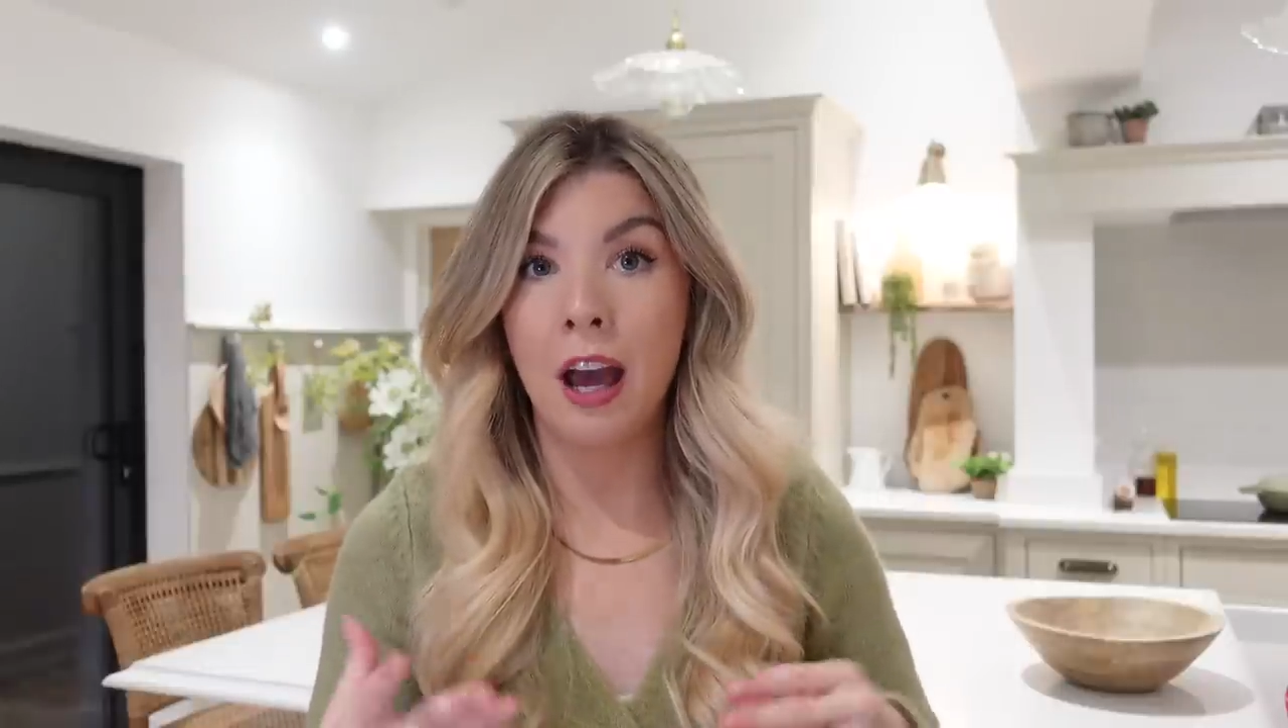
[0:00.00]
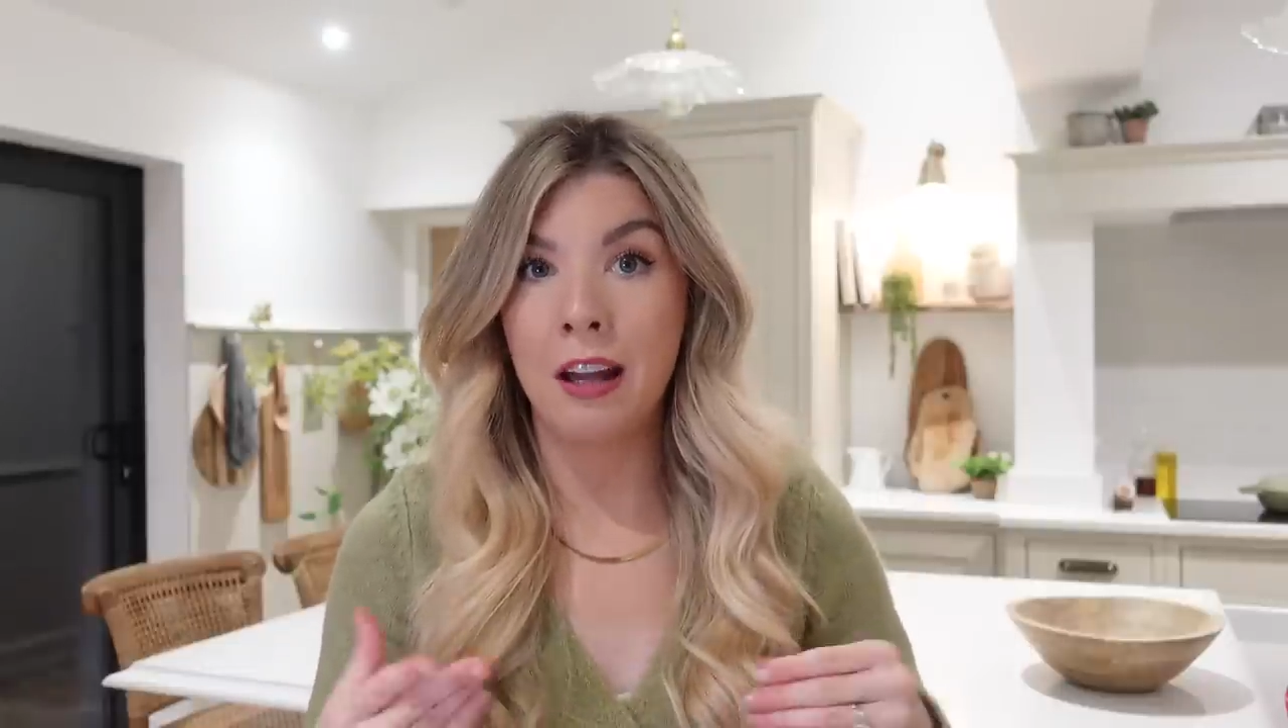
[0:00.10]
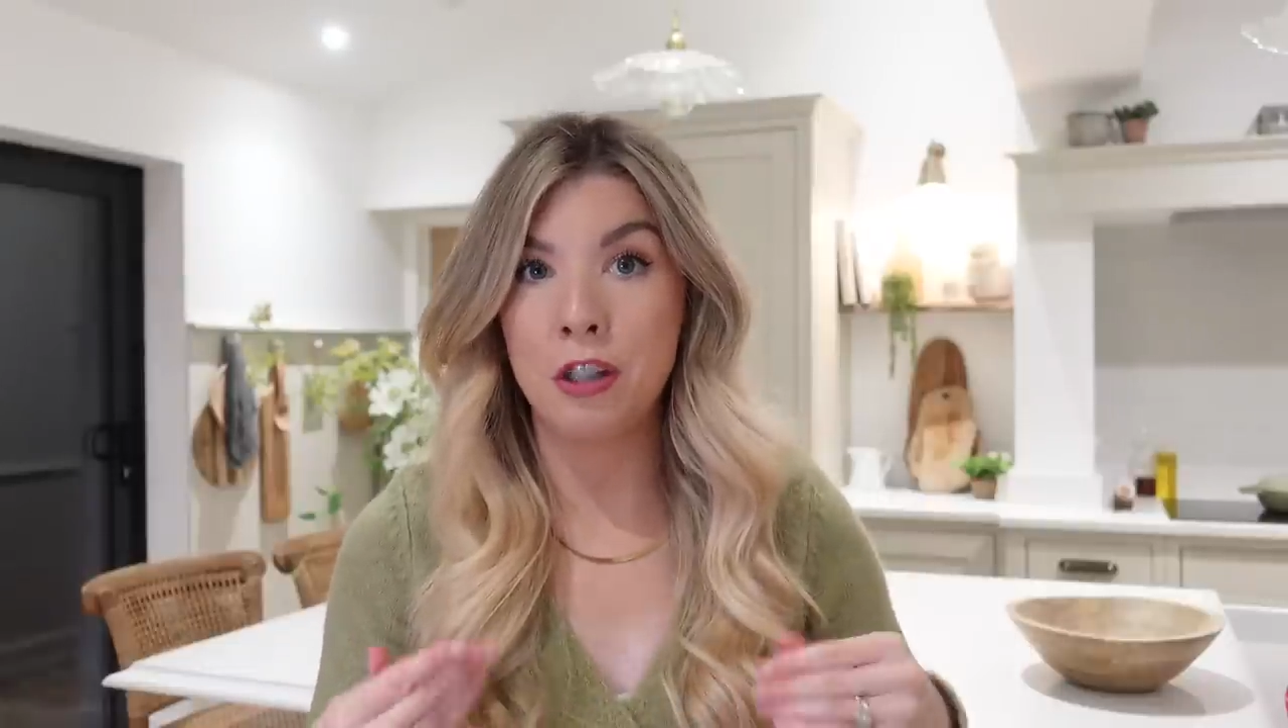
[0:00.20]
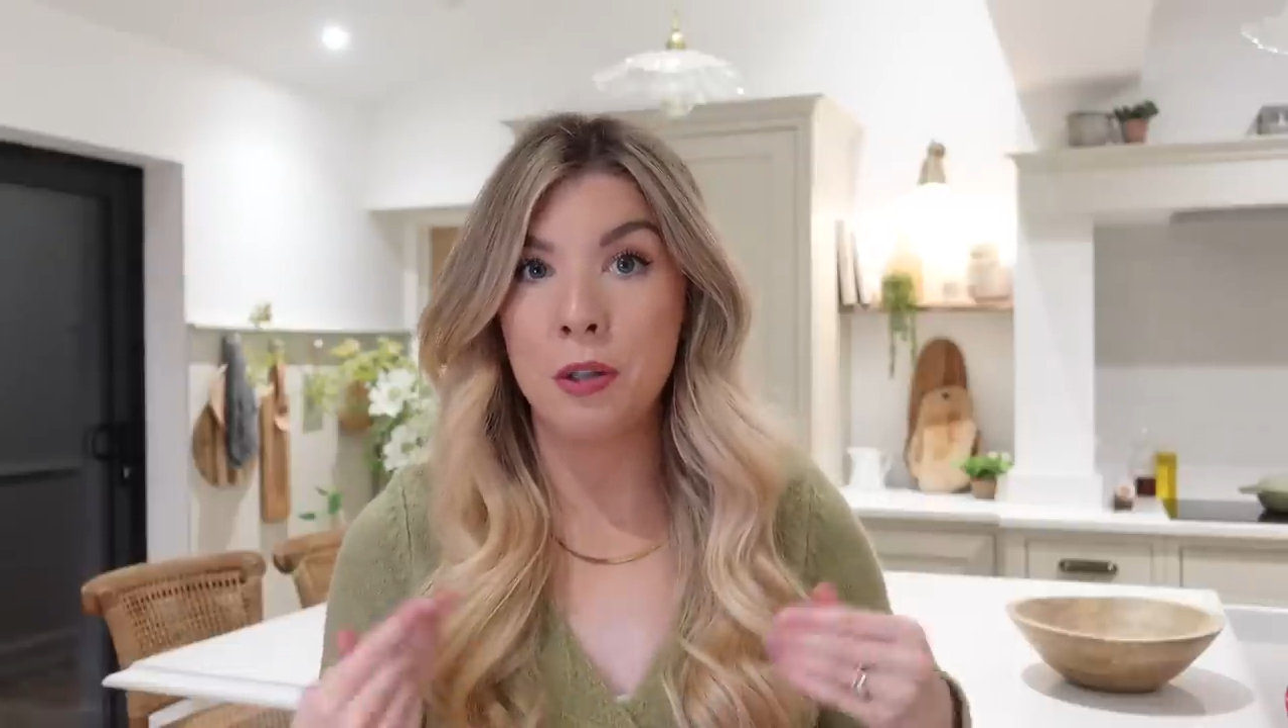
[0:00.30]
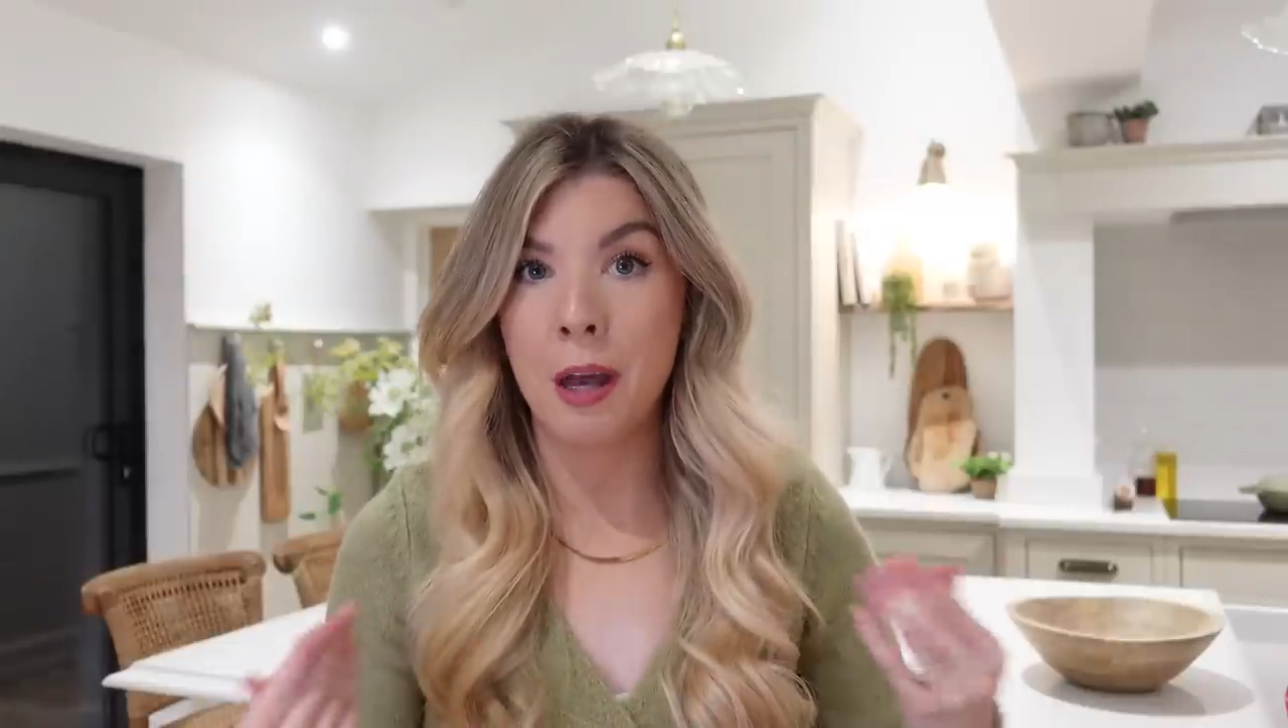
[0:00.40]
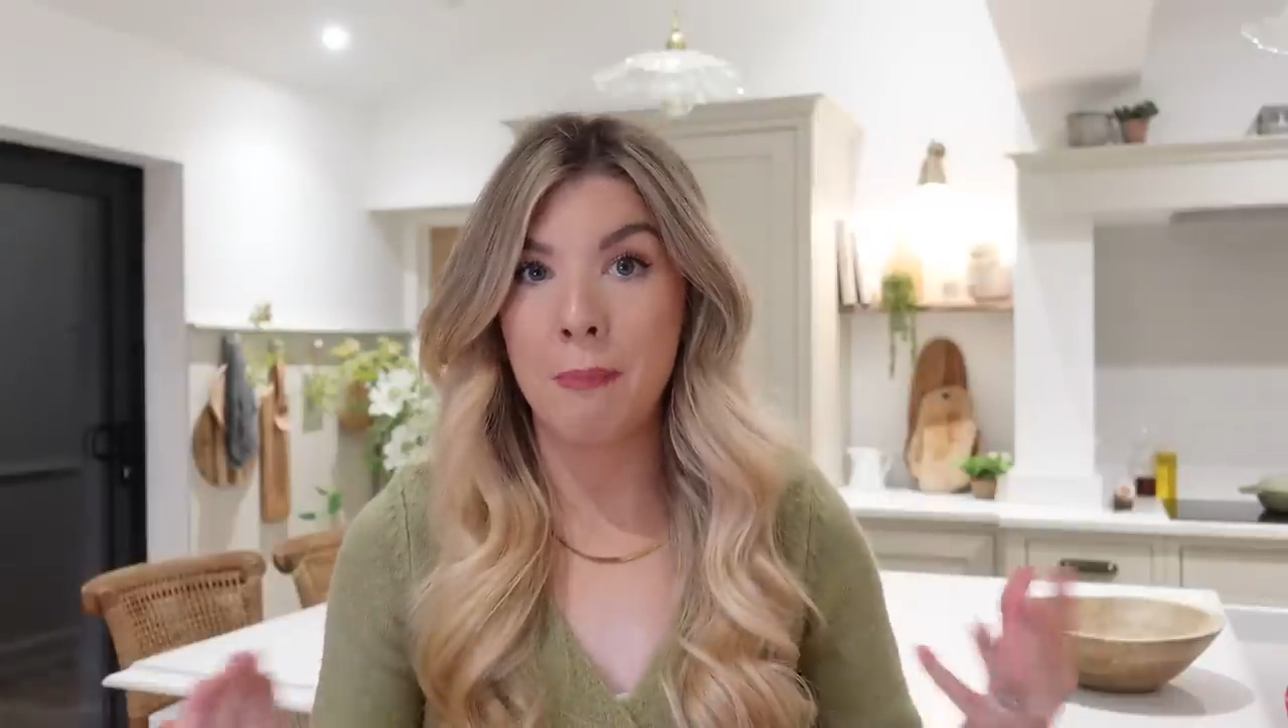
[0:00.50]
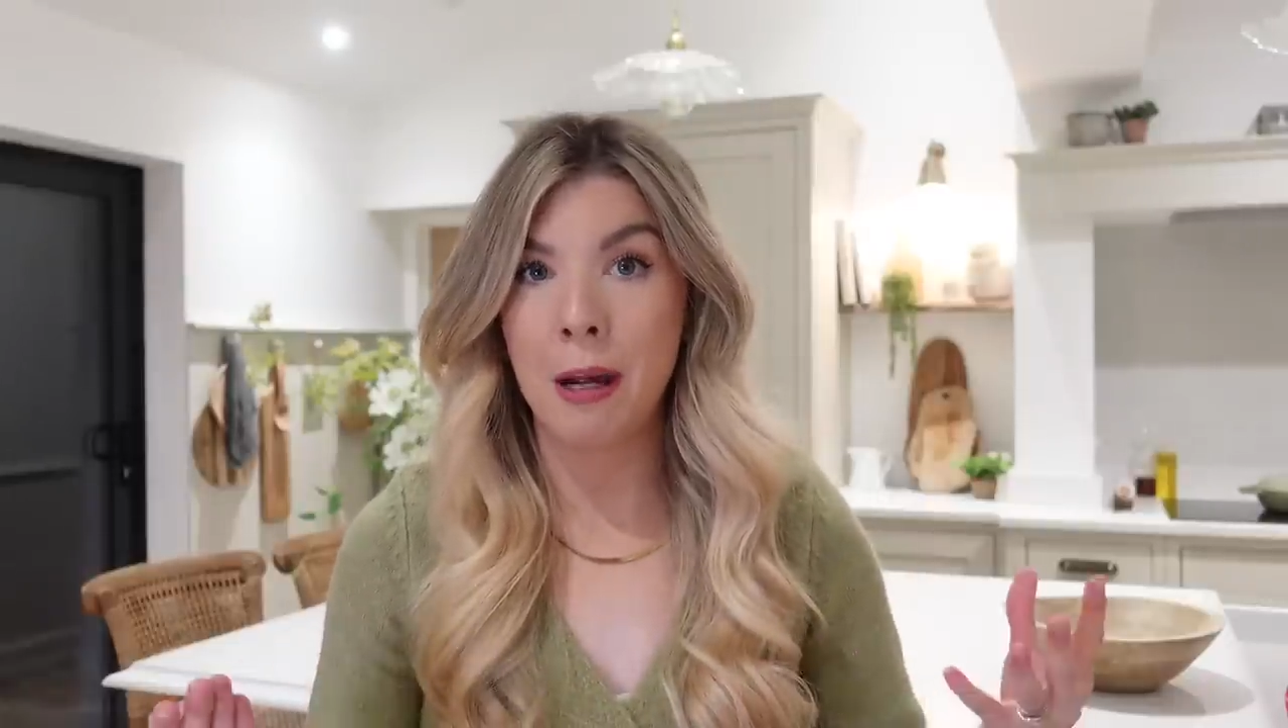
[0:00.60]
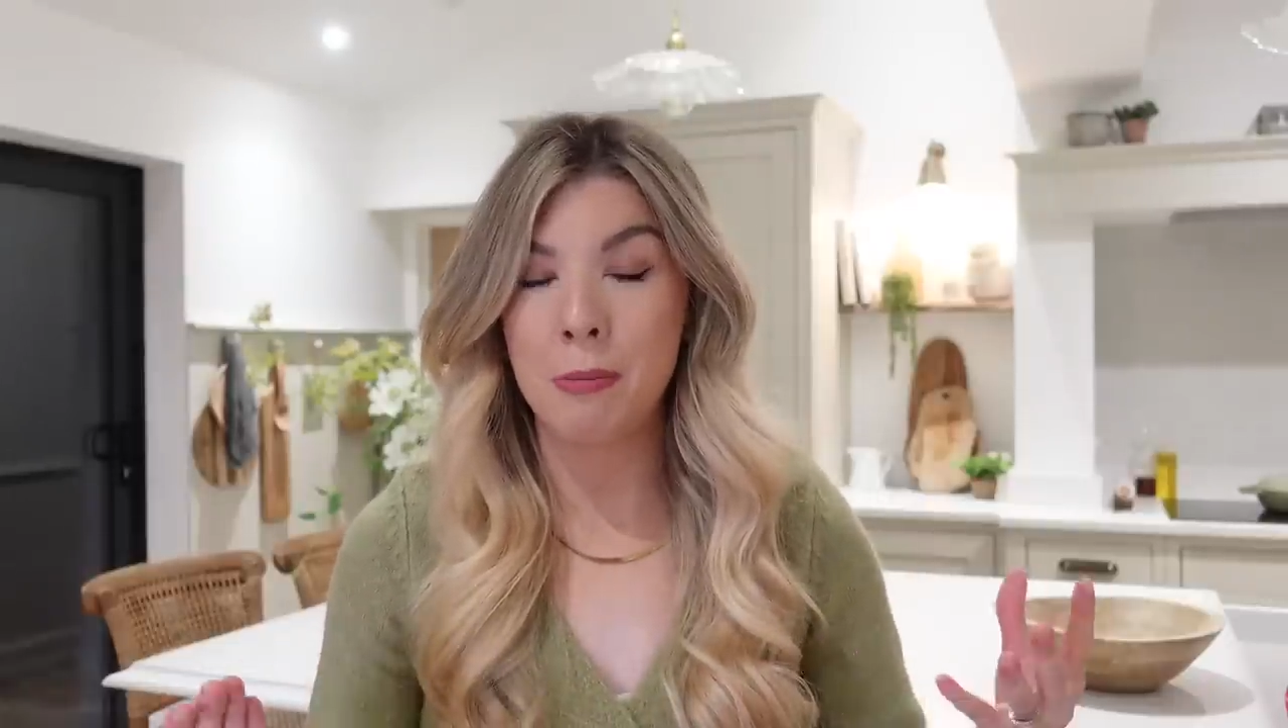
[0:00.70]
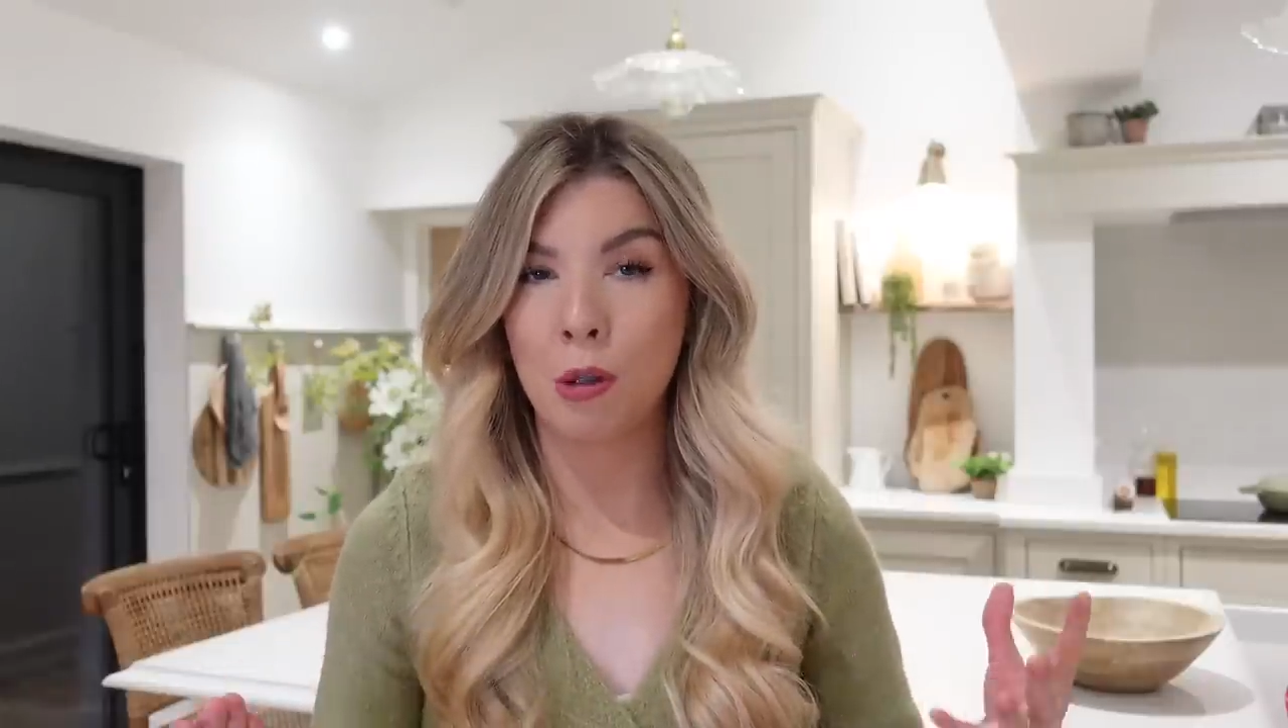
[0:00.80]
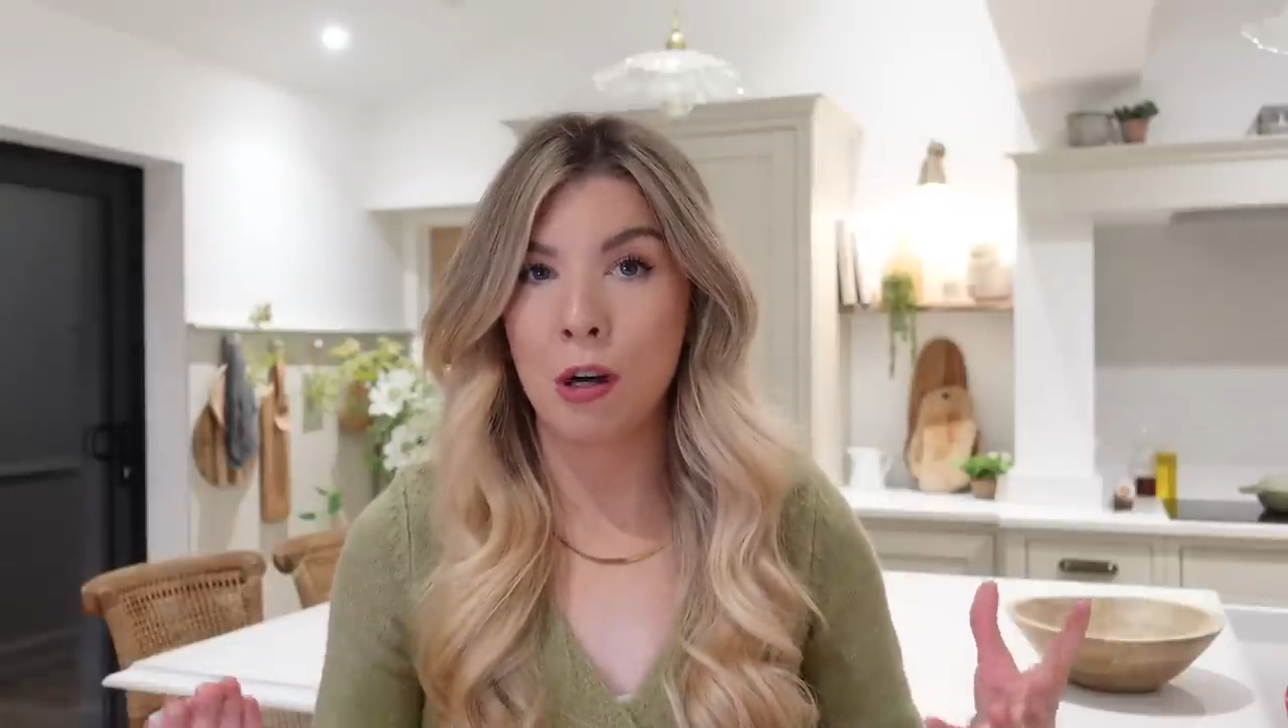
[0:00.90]
and you get
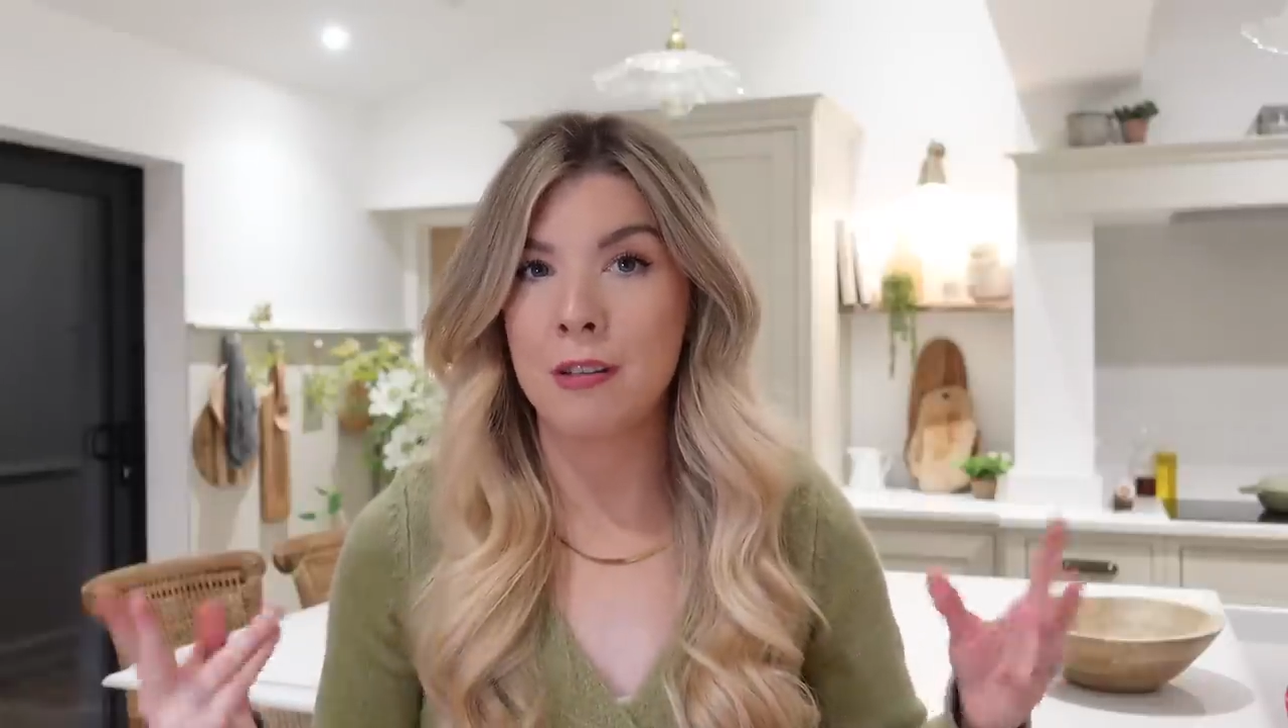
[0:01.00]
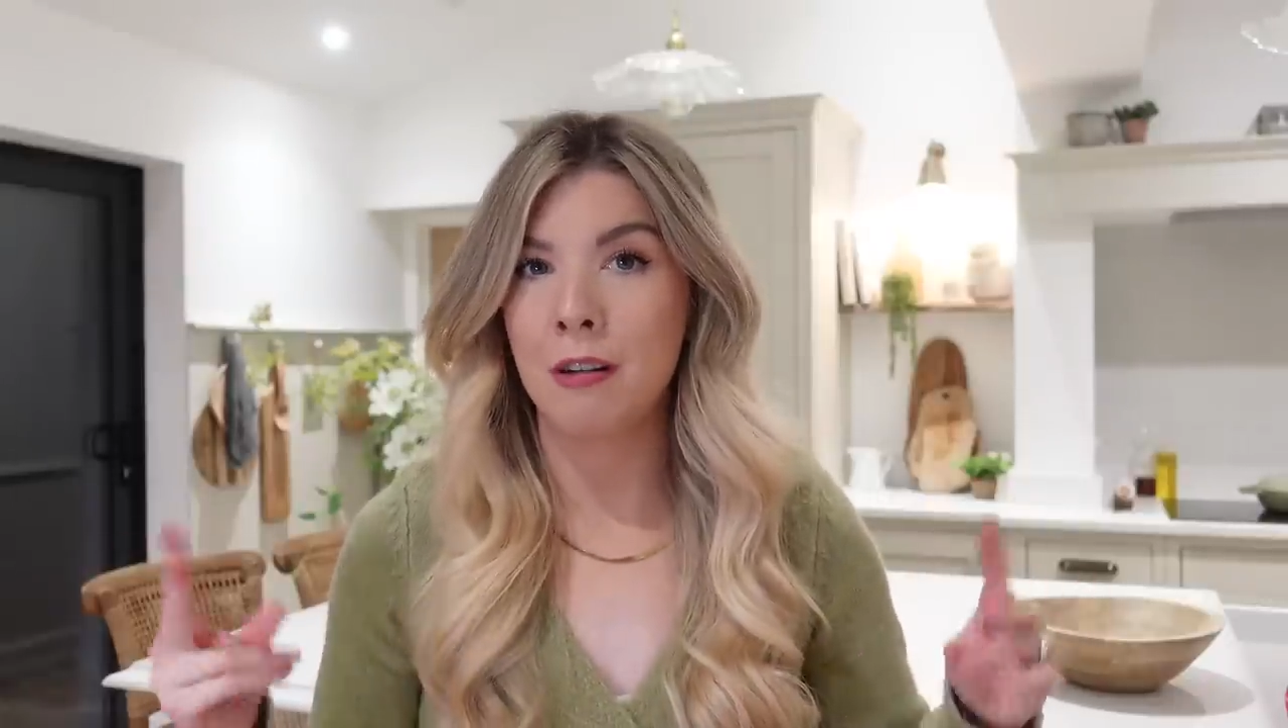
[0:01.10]
baby grows